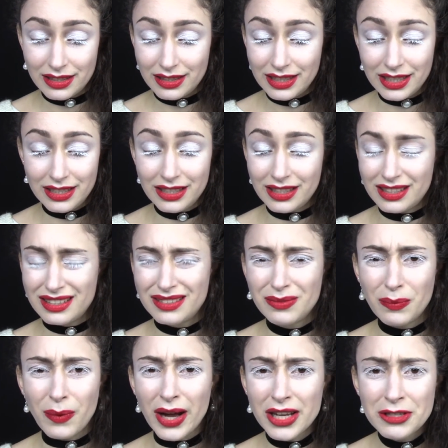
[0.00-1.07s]
it's just
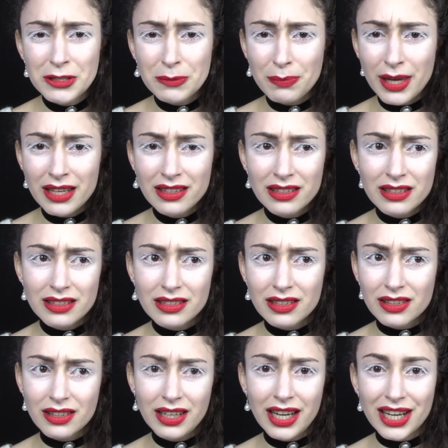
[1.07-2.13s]
why spend
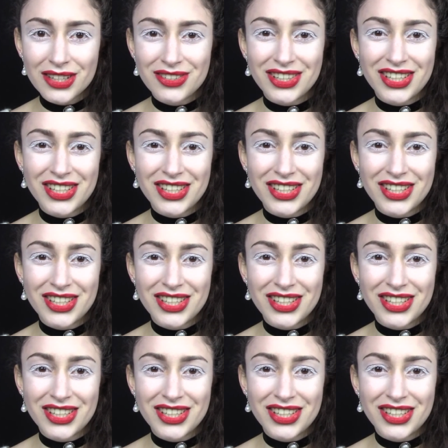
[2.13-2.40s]
30 extra